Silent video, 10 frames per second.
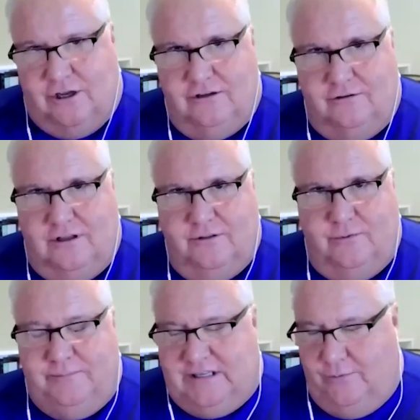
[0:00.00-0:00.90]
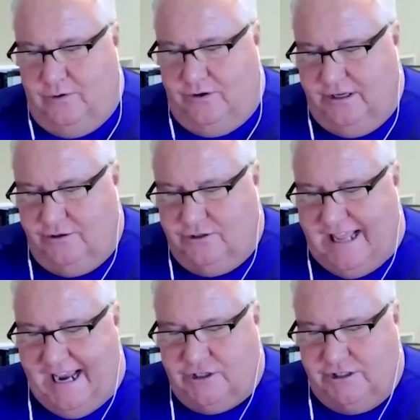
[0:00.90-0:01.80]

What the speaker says: I saw on the website where there's